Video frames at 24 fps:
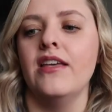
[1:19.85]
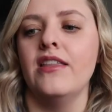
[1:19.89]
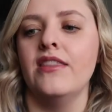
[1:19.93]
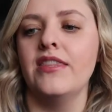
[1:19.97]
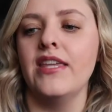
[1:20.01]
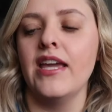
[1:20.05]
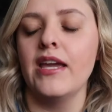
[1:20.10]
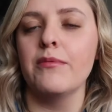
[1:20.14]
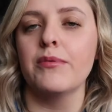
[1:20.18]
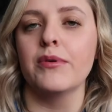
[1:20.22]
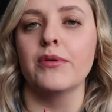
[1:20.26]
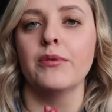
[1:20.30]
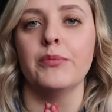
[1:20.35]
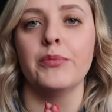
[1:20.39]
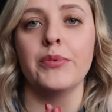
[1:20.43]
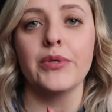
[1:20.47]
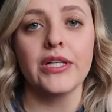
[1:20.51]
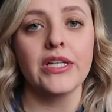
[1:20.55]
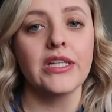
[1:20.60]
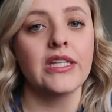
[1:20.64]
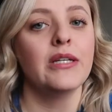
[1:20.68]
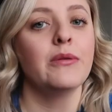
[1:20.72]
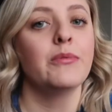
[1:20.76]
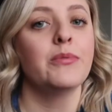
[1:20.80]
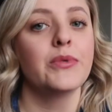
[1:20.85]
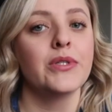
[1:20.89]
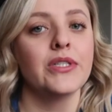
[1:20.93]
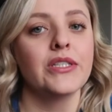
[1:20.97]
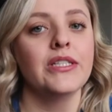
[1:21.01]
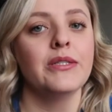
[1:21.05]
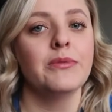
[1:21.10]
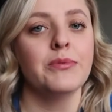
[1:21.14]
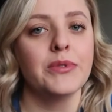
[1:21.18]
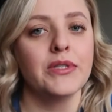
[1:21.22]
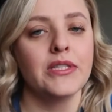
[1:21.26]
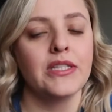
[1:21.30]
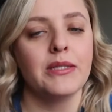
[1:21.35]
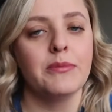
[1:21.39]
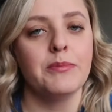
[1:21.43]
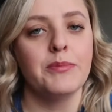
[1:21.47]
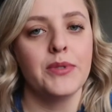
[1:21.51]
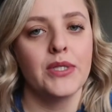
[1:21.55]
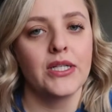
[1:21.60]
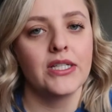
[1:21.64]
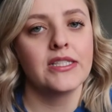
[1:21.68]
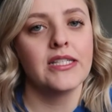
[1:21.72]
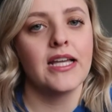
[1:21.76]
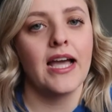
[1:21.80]
they were really, really, really
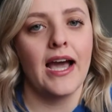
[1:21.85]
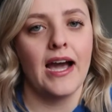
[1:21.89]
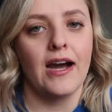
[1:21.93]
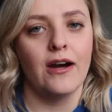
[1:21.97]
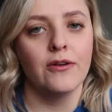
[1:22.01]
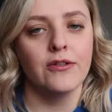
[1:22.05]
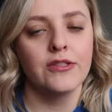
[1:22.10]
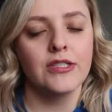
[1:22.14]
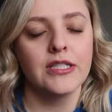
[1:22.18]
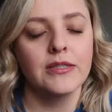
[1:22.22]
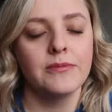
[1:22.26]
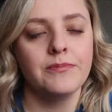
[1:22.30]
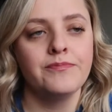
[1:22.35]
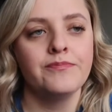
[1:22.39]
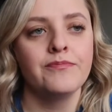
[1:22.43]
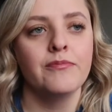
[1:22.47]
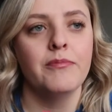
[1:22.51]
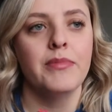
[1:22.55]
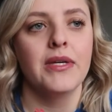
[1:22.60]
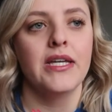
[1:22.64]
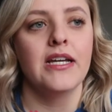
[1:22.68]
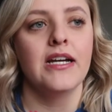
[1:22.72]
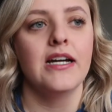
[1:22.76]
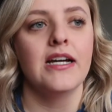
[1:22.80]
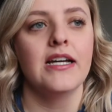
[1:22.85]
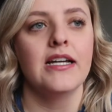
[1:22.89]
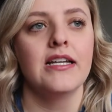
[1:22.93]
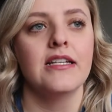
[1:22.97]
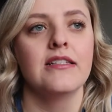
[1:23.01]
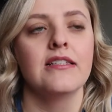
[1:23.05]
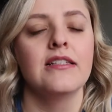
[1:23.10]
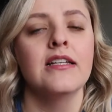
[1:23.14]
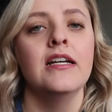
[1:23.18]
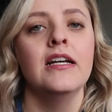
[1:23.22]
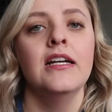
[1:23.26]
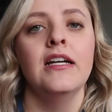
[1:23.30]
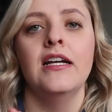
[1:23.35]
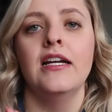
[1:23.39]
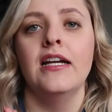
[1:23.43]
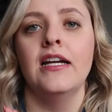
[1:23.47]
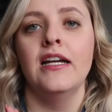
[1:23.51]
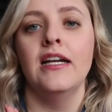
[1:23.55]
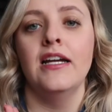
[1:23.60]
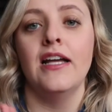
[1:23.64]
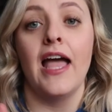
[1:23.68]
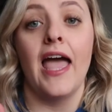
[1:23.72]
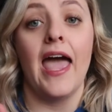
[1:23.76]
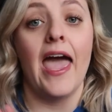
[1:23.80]
booked out because
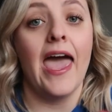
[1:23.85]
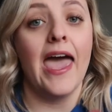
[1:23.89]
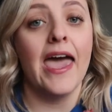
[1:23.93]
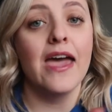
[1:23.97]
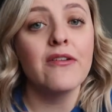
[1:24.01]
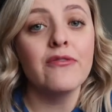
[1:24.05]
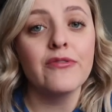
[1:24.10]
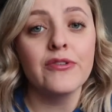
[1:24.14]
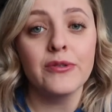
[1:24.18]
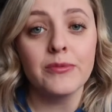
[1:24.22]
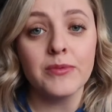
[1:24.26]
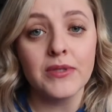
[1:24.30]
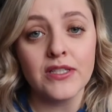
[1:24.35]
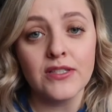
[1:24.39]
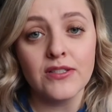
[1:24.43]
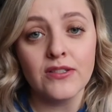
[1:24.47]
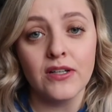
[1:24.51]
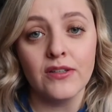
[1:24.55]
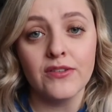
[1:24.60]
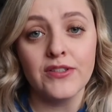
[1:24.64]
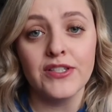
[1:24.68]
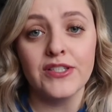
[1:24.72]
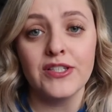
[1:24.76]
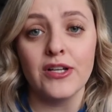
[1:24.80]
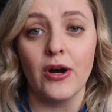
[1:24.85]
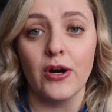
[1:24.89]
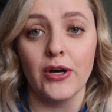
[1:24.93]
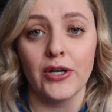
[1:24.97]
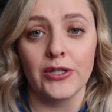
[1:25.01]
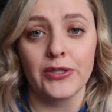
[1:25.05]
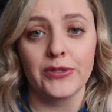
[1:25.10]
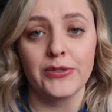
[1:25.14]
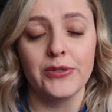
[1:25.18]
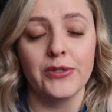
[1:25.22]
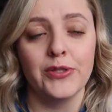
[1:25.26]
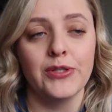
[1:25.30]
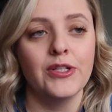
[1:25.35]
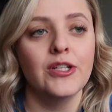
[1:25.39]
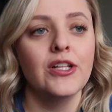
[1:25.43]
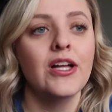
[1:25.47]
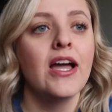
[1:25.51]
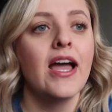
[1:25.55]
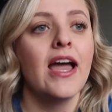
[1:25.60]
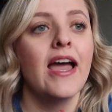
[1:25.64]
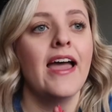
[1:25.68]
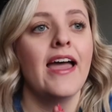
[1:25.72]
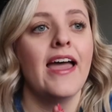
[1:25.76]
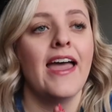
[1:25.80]
everyone saw this article.
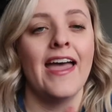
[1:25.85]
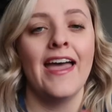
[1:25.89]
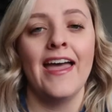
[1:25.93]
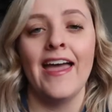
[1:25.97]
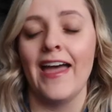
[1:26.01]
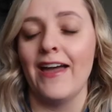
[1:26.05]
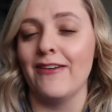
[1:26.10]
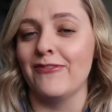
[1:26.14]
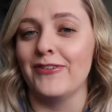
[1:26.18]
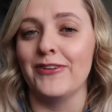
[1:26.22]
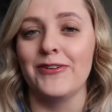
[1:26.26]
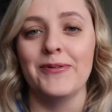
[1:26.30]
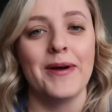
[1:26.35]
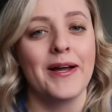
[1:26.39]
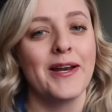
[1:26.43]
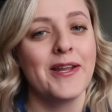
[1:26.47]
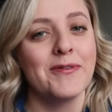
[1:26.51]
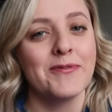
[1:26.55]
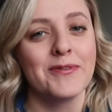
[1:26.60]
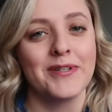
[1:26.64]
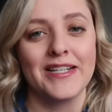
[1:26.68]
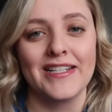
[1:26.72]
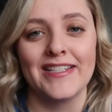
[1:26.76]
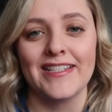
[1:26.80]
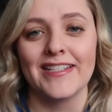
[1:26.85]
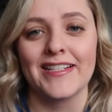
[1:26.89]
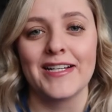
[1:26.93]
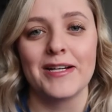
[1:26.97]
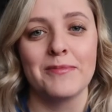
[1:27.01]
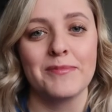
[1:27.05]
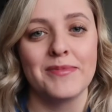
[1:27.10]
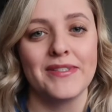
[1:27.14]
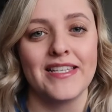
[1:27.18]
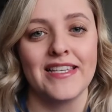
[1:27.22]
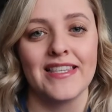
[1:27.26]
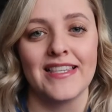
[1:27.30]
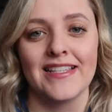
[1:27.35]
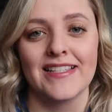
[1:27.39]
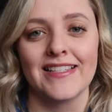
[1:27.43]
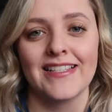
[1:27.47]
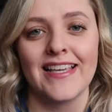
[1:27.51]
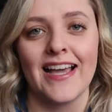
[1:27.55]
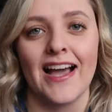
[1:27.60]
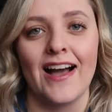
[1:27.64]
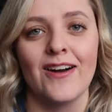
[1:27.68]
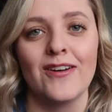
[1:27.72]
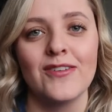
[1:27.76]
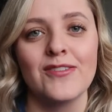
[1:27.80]
Everybody wanted to come see these
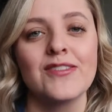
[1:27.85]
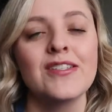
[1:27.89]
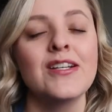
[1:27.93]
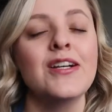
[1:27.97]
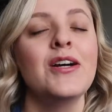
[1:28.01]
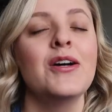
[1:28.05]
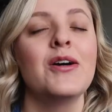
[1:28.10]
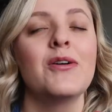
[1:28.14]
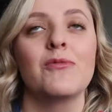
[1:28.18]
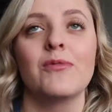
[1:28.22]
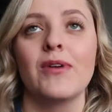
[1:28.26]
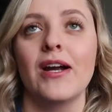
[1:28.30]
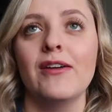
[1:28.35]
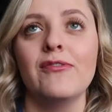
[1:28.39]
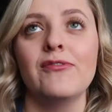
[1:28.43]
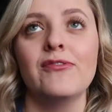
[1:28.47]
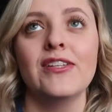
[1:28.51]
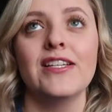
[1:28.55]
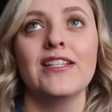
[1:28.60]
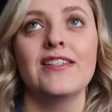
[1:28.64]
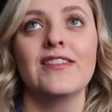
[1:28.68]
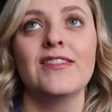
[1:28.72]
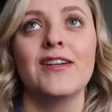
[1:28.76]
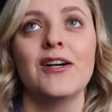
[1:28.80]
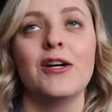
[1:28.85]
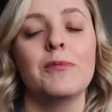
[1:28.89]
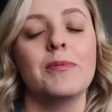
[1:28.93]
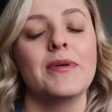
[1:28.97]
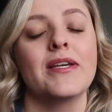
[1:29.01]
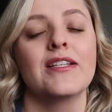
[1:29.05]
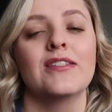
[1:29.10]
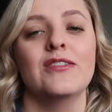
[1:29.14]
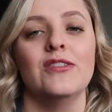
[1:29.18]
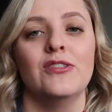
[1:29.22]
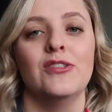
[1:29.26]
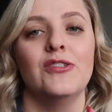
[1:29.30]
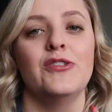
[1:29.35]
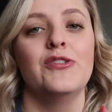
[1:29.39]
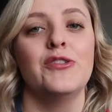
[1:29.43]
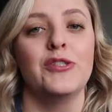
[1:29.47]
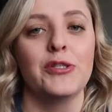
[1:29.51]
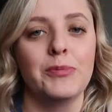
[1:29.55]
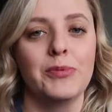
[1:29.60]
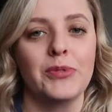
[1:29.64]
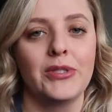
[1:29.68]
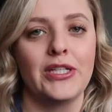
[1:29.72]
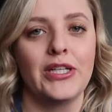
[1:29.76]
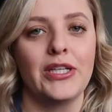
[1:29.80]
cows, rightfully so, because they're
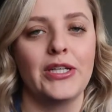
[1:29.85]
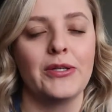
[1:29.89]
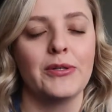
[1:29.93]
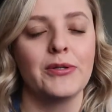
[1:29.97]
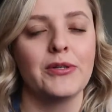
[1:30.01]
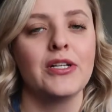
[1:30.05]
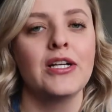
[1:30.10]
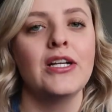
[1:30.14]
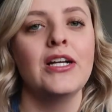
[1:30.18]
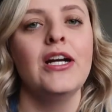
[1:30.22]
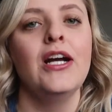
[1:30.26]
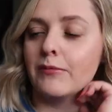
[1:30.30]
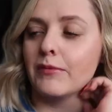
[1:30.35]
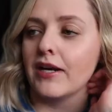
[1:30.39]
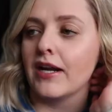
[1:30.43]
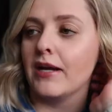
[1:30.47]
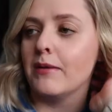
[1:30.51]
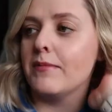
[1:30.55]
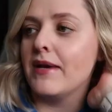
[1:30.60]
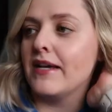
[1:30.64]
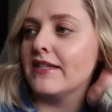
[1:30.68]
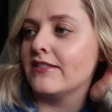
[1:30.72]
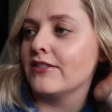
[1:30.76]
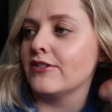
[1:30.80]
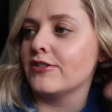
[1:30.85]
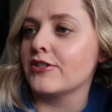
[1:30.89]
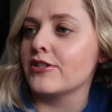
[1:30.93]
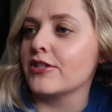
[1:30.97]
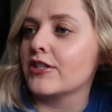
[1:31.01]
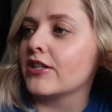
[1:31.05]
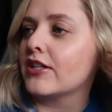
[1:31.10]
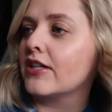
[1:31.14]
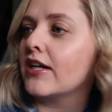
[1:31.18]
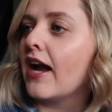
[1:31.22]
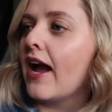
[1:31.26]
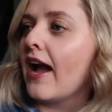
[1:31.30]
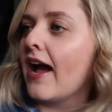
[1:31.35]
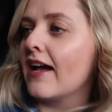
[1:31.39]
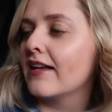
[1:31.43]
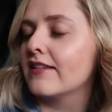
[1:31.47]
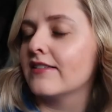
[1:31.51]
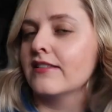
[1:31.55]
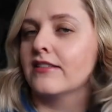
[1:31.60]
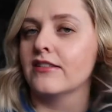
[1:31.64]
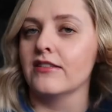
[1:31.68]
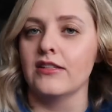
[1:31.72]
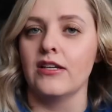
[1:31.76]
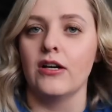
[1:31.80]
super cute. When I messaged her,
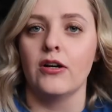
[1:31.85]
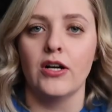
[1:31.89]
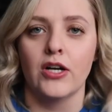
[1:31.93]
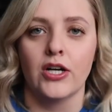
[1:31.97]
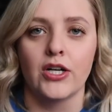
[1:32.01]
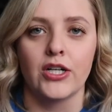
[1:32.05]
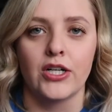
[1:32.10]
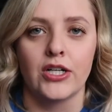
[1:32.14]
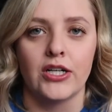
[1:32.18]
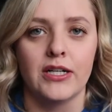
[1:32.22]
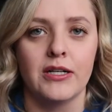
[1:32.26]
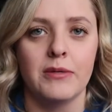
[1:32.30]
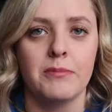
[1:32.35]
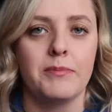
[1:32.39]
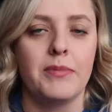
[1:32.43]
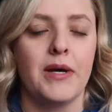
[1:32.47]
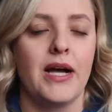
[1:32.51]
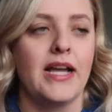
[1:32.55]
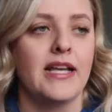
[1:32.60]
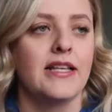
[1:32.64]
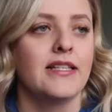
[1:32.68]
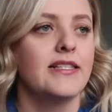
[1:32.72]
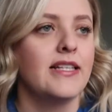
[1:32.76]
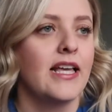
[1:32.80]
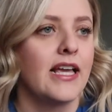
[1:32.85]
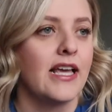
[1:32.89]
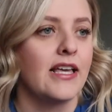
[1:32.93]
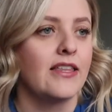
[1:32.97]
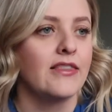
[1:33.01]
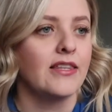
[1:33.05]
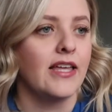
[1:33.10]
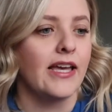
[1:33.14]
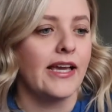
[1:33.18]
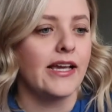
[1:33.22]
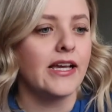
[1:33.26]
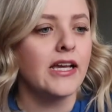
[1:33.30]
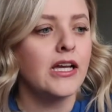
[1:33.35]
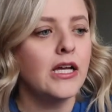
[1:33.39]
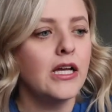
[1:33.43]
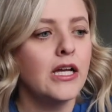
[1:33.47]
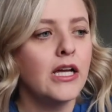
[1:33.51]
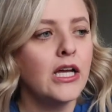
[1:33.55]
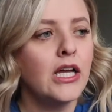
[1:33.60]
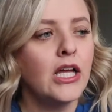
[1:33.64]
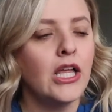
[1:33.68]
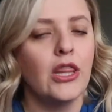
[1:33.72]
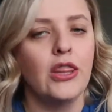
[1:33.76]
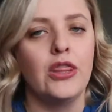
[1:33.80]
asked her by saying like
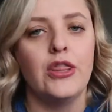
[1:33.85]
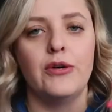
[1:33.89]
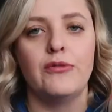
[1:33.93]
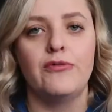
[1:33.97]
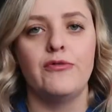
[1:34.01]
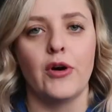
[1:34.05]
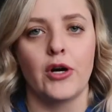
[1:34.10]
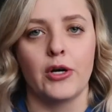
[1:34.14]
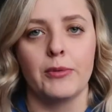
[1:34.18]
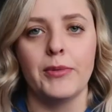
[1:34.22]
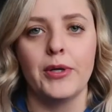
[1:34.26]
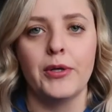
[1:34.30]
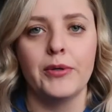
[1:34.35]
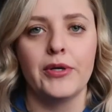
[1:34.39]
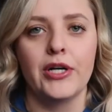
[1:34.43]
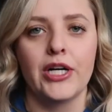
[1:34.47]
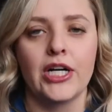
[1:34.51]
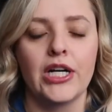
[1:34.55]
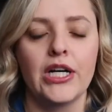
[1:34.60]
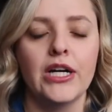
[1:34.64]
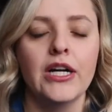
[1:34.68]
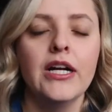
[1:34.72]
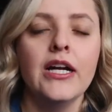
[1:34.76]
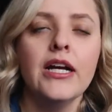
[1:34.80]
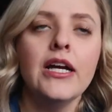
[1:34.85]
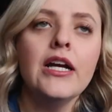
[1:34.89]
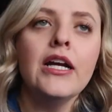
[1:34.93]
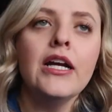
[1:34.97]
the farm owner,